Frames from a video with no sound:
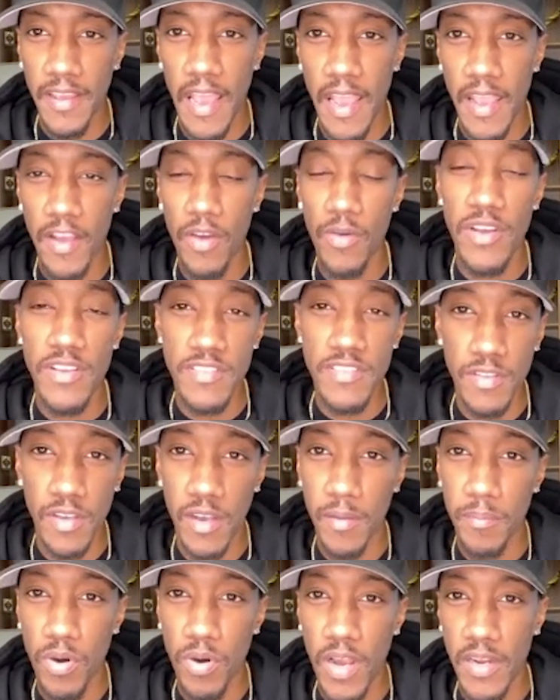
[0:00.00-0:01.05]
iOS
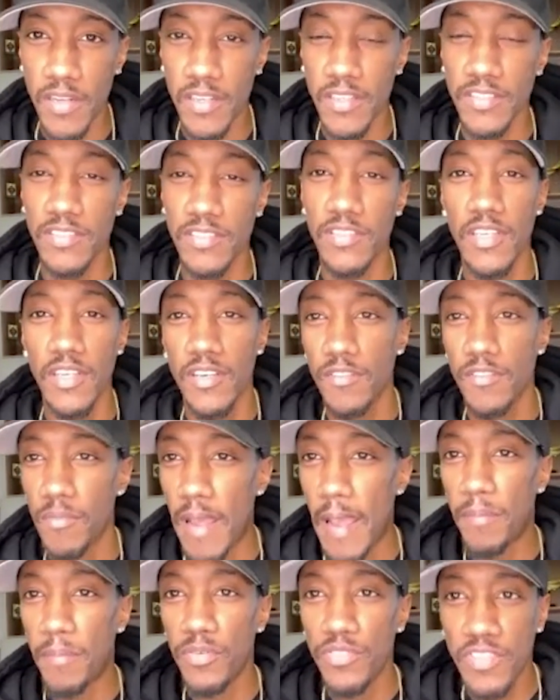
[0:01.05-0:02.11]
products,
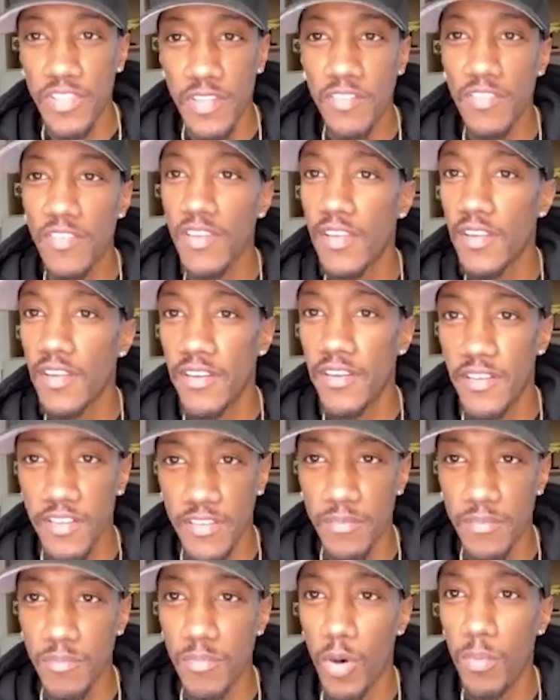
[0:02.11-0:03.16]
Apple TV, to your
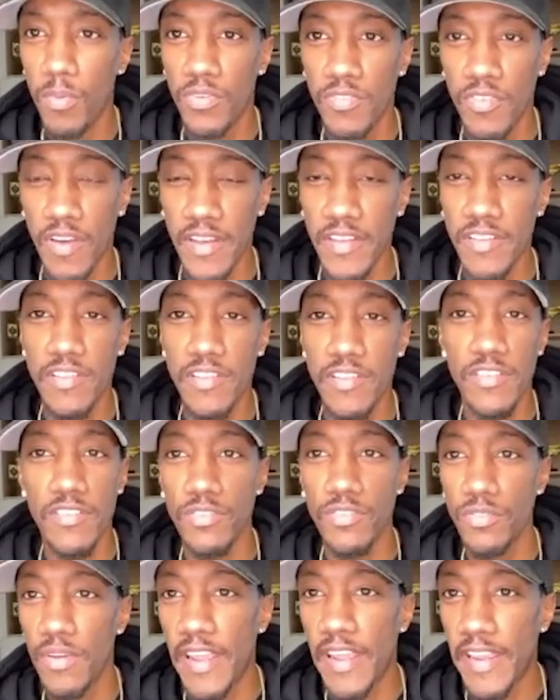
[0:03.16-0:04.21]
mobile devices,
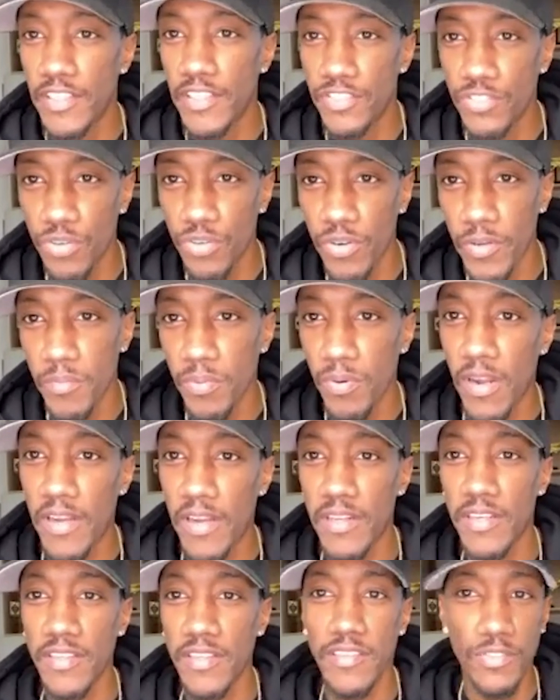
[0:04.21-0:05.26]
to Android
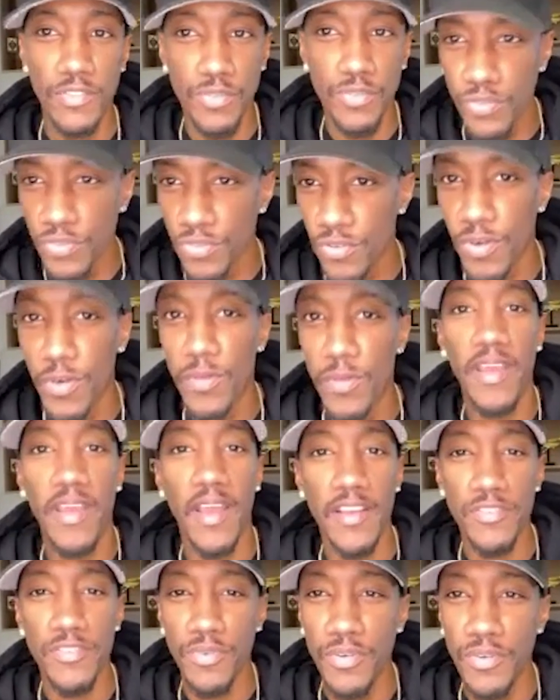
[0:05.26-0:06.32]
products, Google
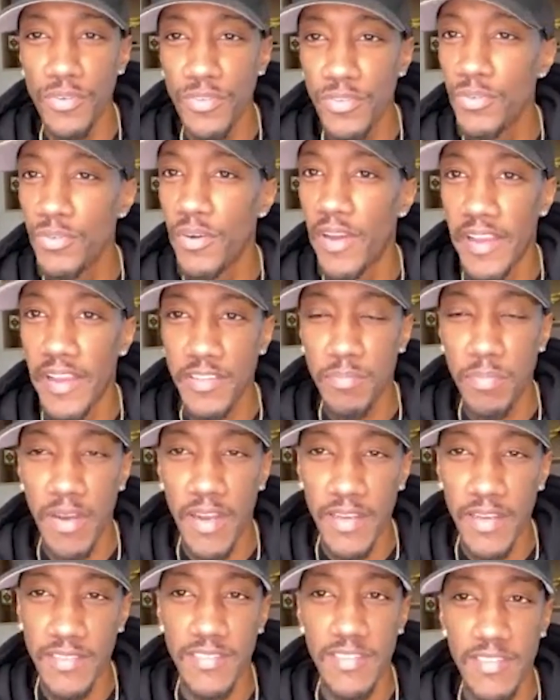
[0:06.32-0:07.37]
Chromecast, Roku,
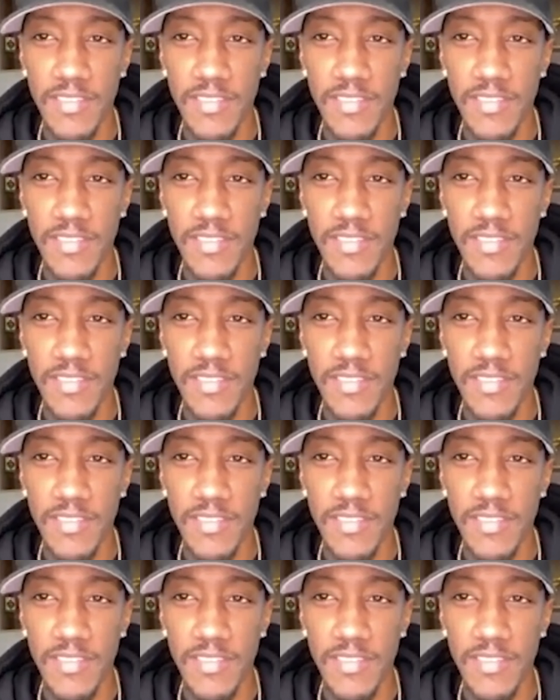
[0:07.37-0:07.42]
Xbox,